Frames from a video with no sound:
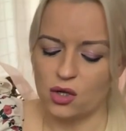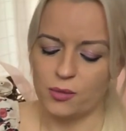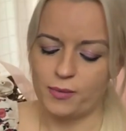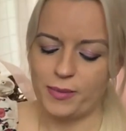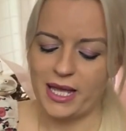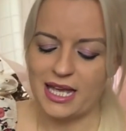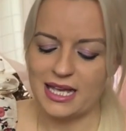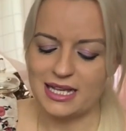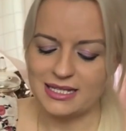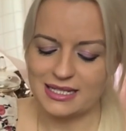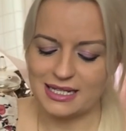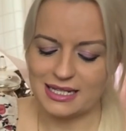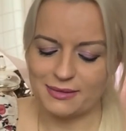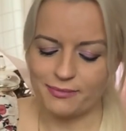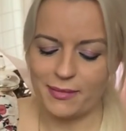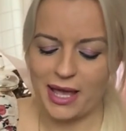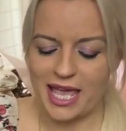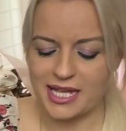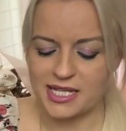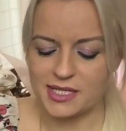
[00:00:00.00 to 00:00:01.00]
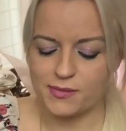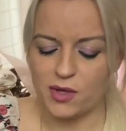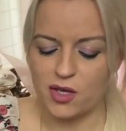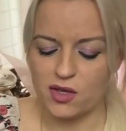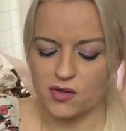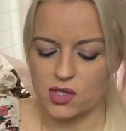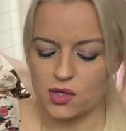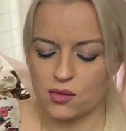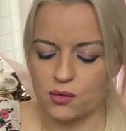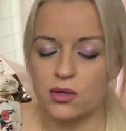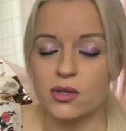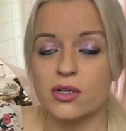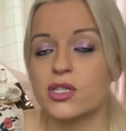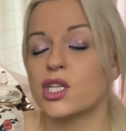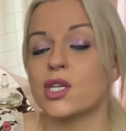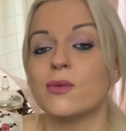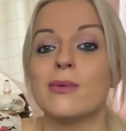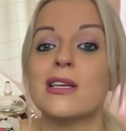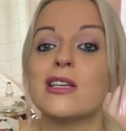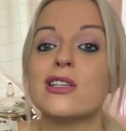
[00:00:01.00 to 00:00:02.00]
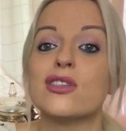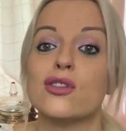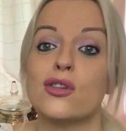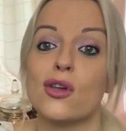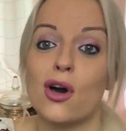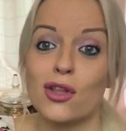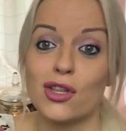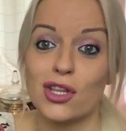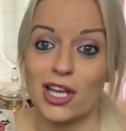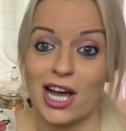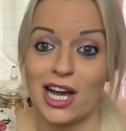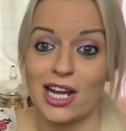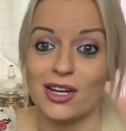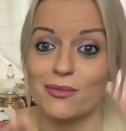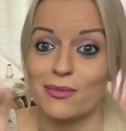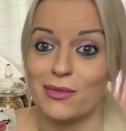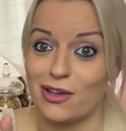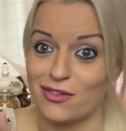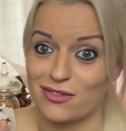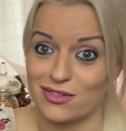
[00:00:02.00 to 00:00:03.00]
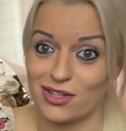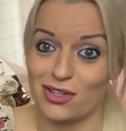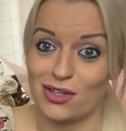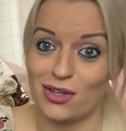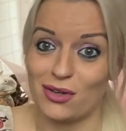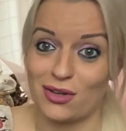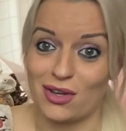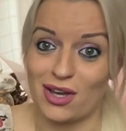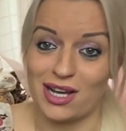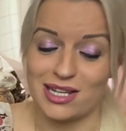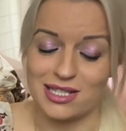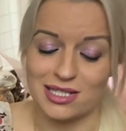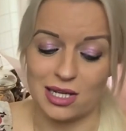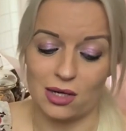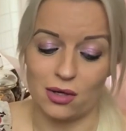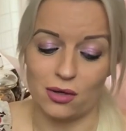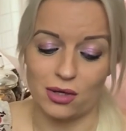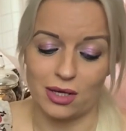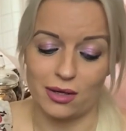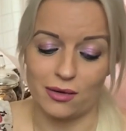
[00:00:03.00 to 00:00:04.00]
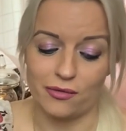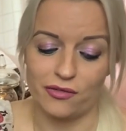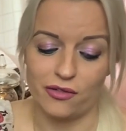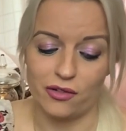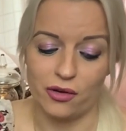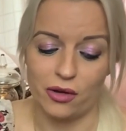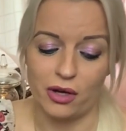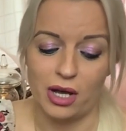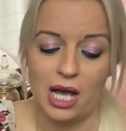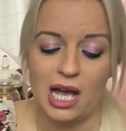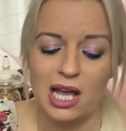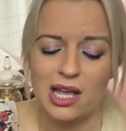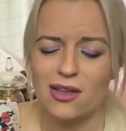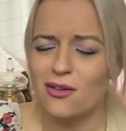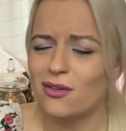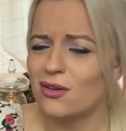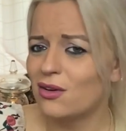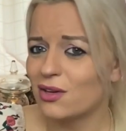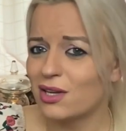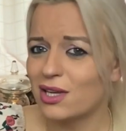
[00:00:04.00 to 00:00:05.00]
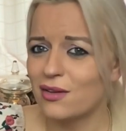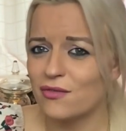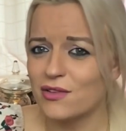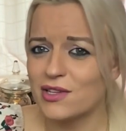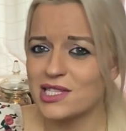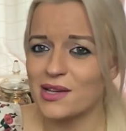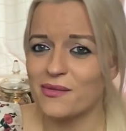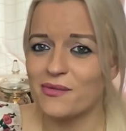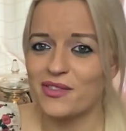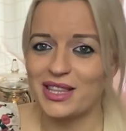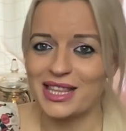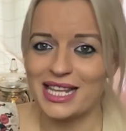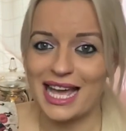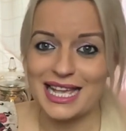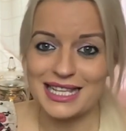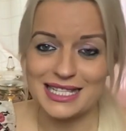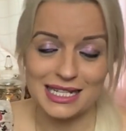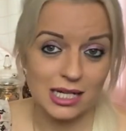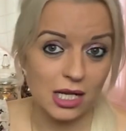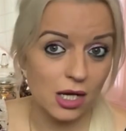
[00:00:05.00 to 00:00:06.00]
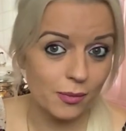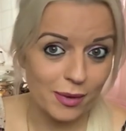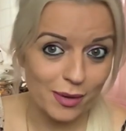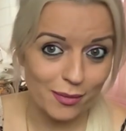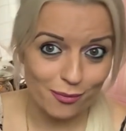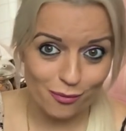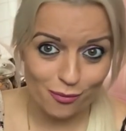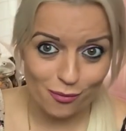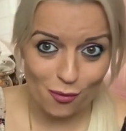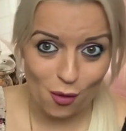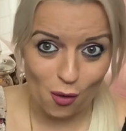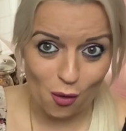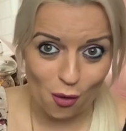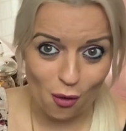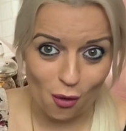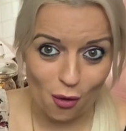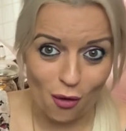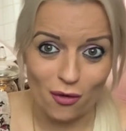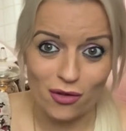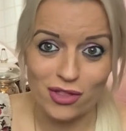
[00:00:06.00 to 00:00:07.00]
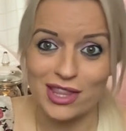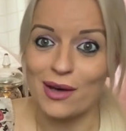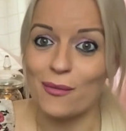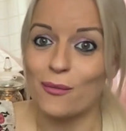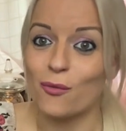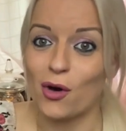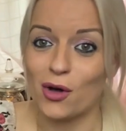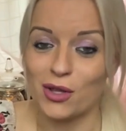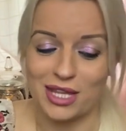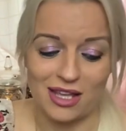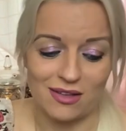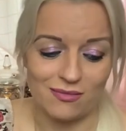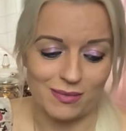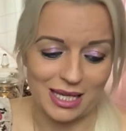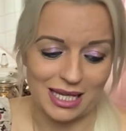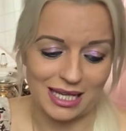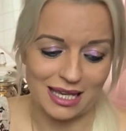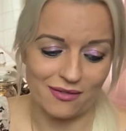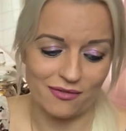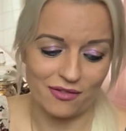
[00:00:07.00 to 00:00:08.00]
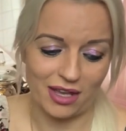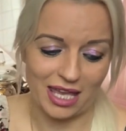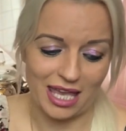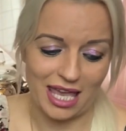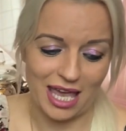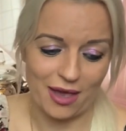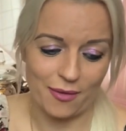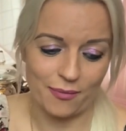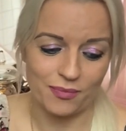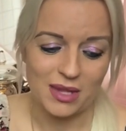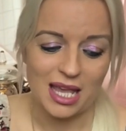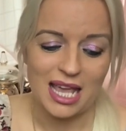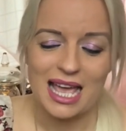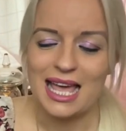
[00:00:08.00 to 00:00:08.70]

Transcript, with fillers: your person makes moves towards you, but it's not the kind of moves that you guys are looking for. You're looking for something that is a little bit more than what they've been giving you.